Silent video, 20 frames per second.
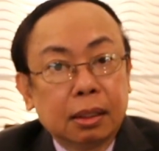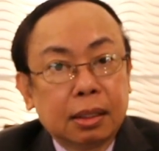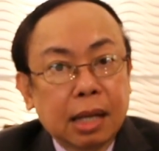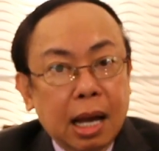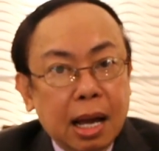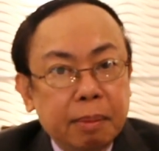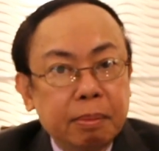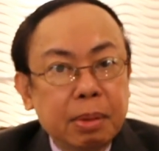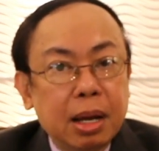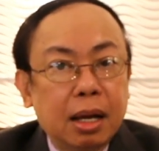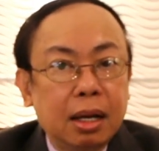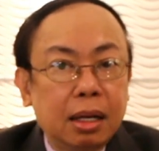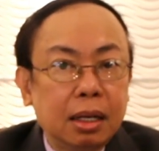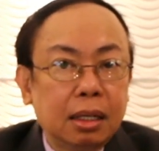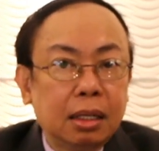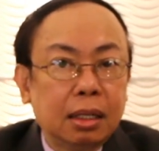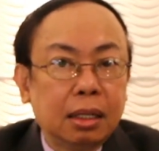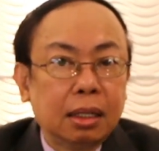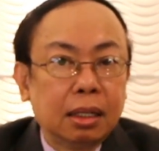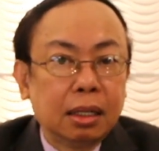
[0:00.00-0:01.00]

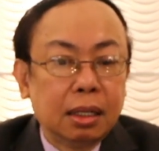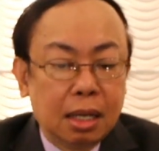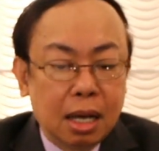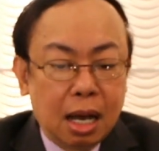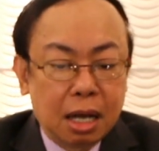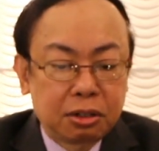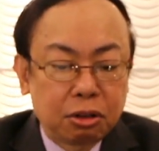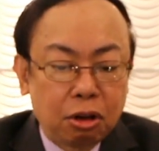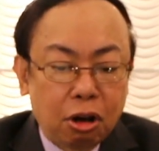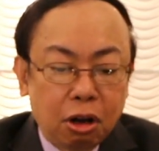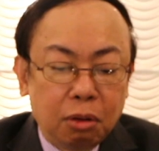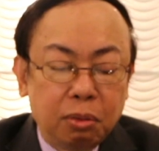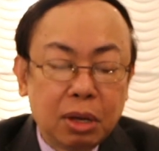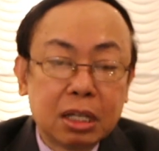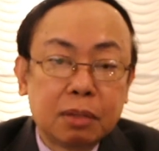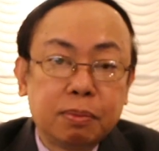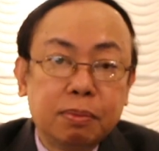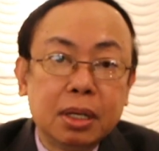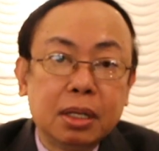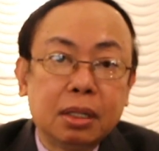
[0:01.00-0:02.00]
GAMA has
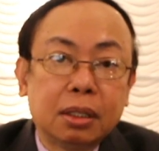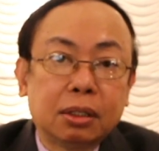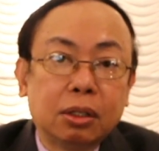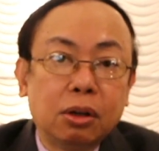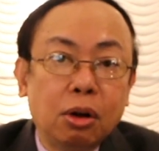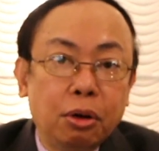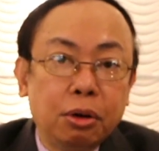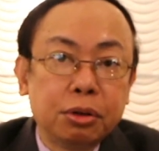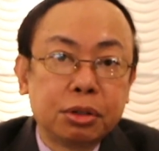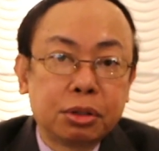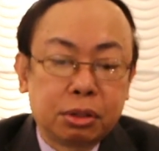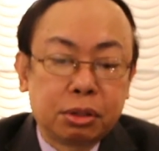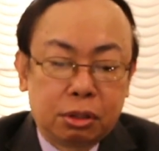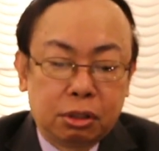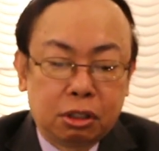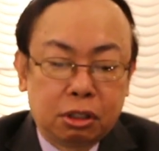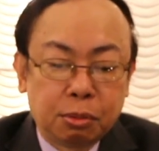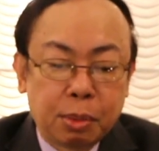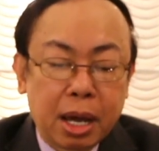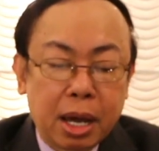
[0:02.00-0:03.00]
always been
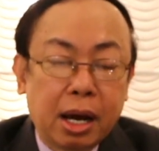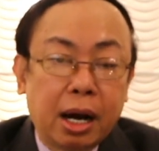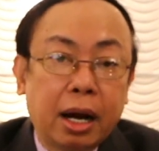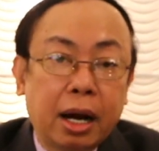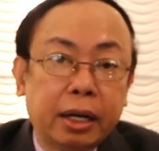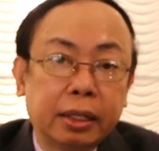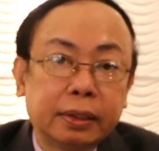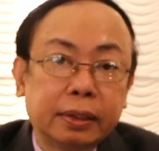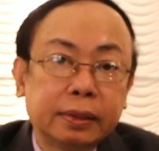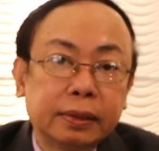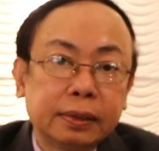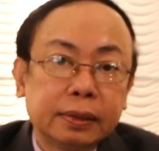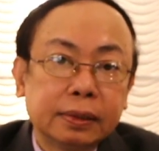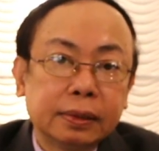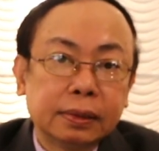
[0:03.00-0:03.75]
close to my heart